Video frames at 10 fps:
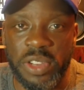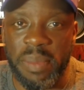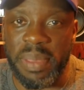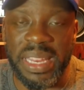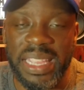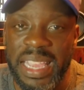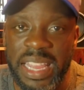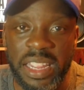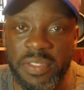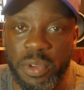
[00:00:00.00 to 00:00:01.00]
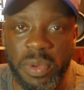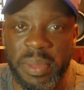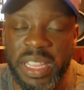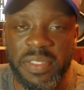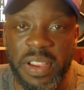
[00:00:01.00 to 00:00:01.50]
Dre beating any of the
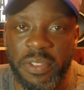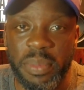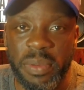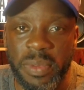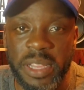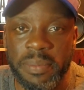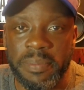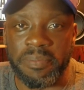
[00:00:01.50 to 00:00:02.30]
women he's ever been with.